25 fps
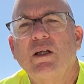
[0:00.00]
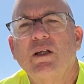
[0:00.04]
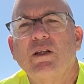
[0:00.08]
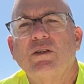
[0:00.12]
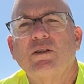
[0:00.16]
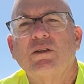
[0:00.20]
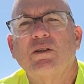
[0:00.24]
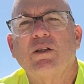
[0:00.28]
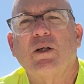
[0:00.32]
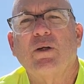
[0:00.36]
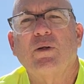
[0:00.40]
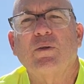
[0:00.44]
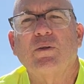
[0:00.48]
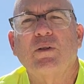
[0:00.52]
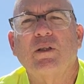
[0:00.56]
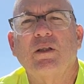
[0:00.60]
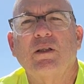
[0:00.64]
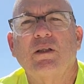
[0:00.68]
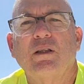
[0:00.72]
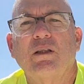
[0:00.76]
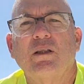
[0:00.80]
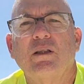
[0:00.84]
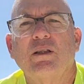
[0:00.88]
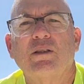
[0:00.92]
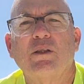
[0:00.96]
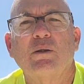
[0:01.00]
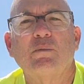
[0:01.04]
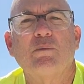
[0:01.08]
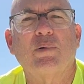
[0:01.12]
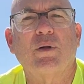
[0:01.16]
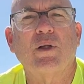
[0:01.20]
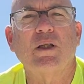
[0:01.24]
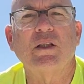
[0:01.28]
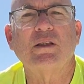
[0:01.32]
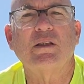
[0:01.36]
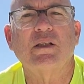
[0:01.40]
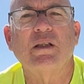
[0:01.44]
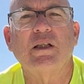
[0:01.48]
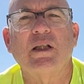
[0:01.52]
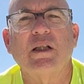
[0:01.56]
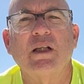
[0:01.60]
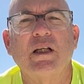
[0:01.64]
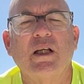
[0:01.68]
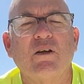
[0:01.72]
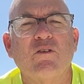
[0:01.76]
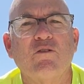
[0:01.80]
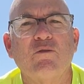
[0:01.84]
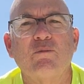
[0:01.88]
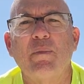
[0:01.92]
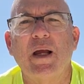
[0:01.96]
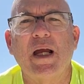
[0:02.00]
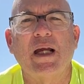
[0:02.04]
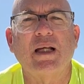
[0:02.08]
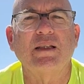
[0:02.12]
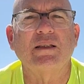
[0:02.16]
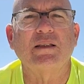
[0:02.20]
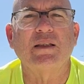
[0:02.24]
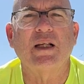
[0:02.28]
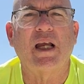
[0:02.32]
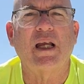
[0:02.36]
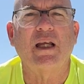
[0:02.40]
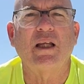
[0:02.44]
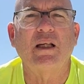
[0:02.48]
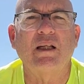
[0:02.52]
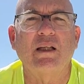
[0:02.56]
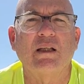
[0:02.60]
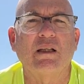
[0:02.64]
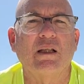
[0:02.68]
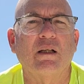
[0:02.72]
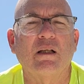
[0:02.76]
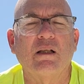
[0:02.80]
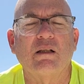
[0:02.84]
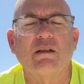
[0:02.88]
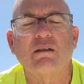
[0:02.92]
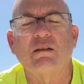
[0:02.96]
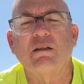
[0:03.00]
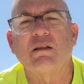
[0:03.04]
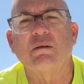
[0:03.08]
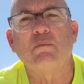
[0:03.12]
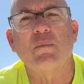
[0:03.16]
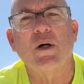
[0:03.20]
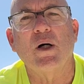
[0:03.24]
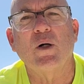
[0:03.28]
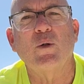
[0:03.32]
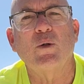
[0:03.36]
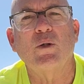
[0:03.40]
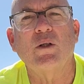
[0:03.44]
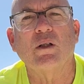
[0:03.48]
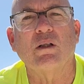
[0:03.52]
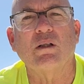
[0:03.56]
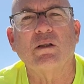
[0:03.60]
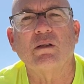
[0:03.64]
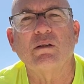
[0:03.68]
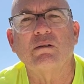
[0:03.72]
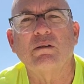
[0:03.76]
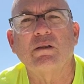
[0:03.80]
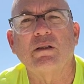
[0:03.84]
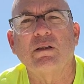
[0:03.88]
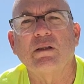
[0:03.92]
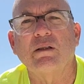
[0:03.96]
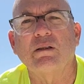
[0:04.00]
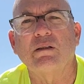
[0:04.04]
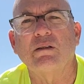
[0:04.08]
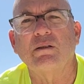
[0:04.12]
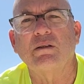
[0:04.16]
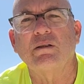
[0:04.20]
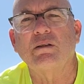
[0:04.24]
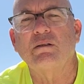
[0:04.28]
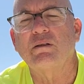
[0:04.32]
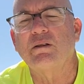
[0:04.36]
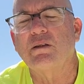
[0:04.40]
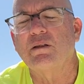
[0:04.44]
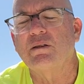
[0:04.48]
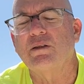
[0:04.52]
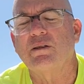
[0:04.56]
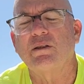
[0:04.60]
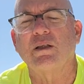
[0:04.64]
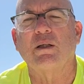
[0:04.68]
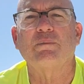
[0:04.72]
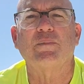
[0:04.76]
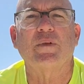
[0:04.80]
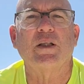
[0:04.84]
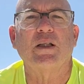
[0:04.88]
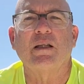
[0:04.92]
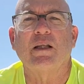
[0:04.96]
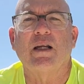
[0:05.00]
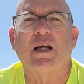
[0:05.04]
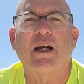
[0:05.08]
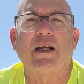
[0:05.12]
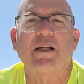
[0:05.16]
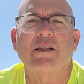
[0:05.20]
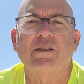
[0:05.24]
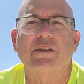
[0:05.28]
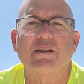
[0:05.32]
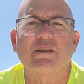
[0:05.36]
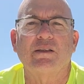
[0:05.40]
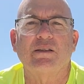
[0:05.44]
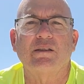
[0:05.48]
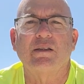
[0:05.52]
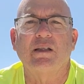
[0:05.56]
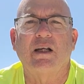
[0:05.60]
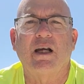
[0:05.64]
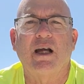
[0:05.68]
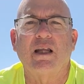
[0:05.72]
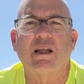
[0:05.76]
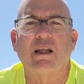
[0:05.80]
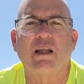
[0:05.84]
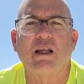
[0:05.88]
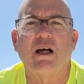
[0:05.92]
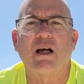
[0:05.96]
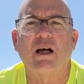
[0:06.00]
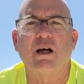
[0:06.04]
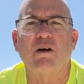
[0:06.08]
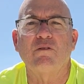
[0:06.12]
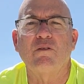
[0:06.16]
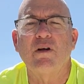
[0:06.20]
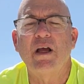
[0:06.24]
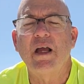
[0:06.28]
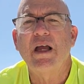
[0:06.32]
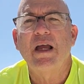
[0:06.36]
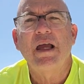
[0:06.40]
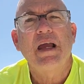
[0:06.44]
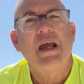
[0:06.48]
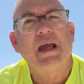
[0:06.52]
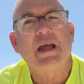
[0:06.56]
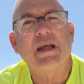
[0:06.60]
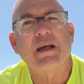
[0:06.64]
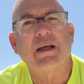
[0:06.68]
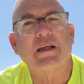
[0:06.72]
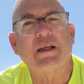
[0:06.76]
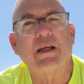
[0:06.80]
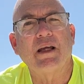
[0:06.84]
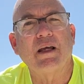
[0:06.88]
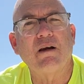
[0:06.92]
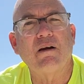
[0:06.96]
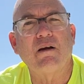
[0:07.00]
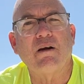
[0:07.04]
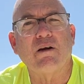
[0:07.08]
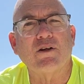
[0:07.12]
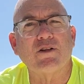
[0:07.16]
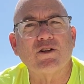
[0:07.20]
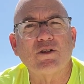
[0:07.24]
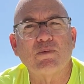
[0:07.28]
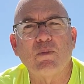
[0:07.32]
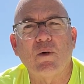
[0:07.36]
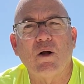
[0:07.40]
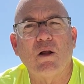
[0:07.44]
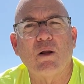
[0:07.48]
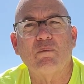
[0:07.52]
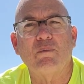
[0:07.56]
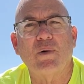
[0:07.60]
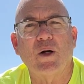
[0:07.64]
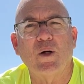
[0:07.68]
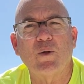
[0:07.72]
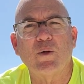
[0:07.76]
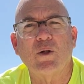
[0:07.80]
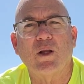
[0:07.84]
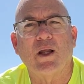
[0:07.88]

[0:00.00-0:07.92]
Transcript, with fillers: So the simplicity of maintaining the, the motor is, is something that I just, I love. And again, on a small boat